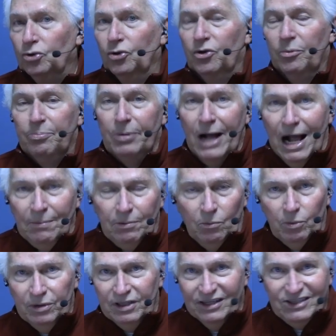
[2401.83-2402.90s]
you, the problem
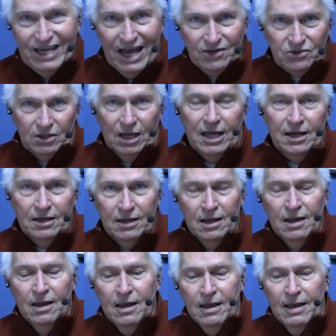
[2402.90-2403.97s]
with a Tesla
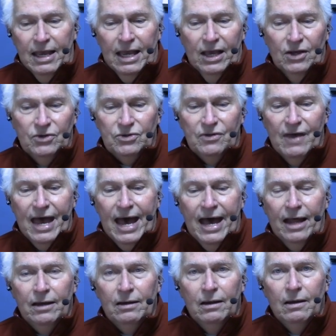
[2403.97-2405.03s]
is
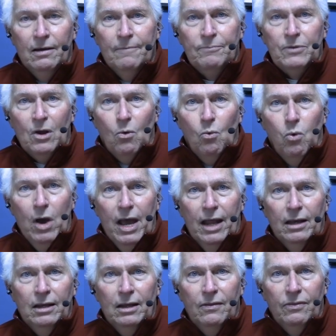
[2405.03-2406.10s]
that
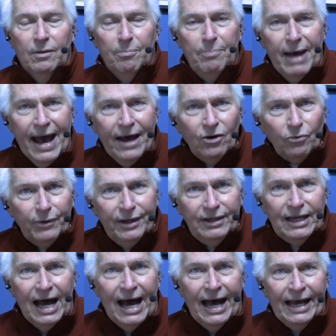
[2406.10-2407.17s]
when the battery
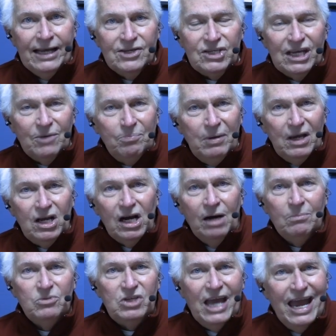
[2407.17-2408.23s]
dies, it
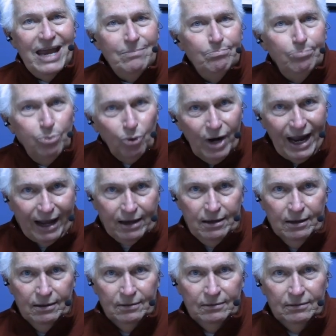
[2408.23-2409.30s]
becomes a brick.
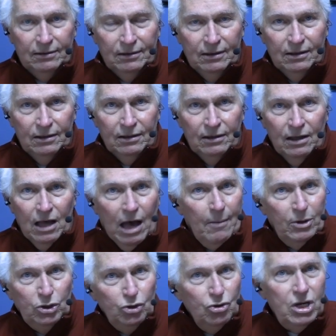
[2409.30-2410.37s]
I
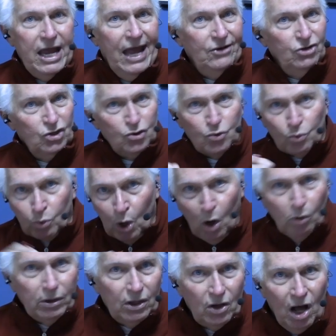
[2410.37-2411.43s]
mean, you can't just
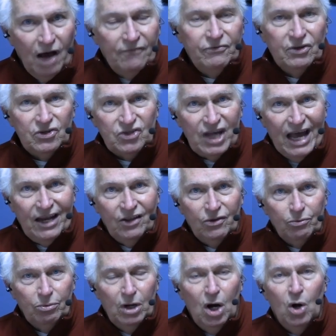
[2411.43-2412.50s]
roll it off the side of the
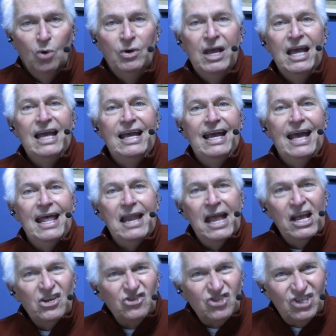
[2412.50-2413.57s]
road. It
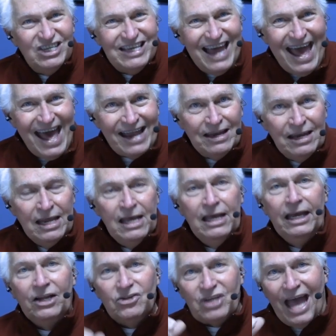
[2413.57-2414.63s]
is dead.
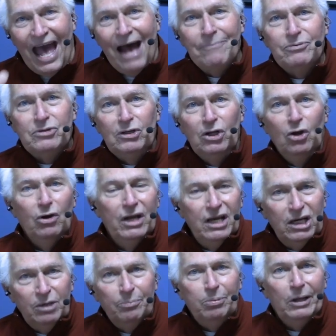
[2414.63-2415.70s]
It's absolutely,
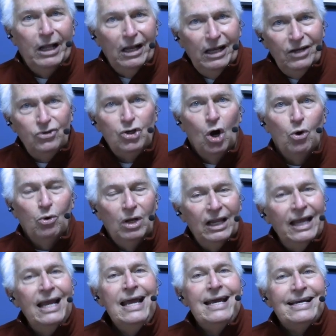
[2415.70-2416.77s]
completely,
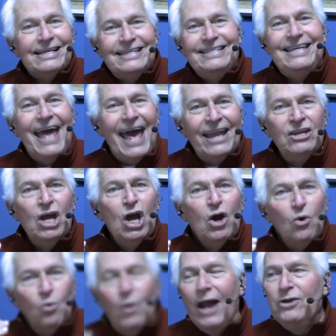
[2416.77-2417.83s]
totally dead
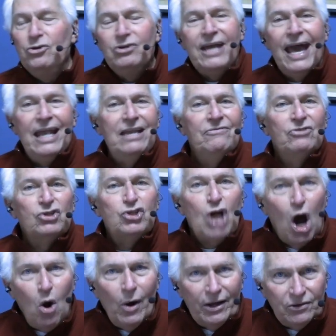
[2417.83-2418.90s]
weight. You can't even
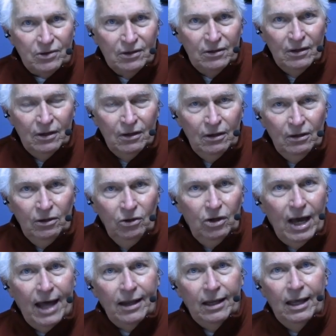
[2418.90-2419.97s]
tow it. You
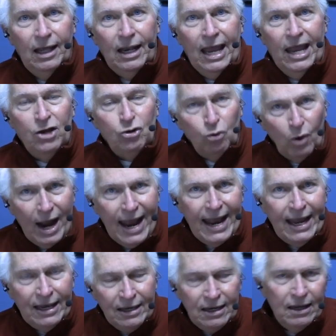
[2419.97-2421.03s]
got to get a
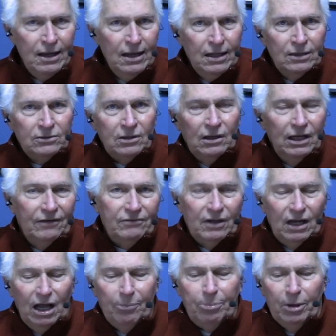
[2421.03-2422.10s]
crane to lift
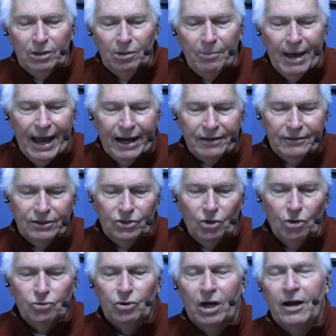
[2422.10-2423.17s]
it up on the back of the
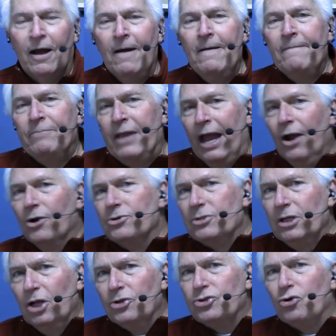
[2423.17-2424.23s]
tow truck. Now, here's a
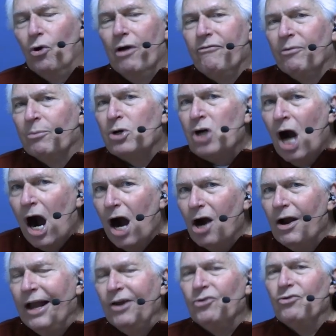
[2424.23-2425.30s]
little story from
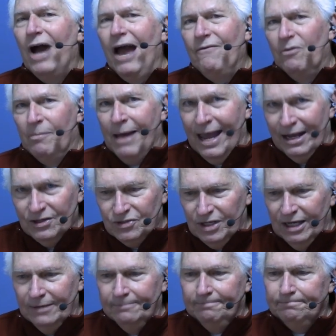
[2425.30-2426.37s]
Car and Driver
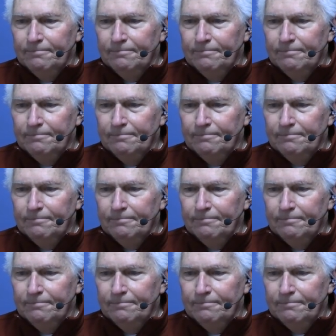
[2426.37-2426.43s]
magazine.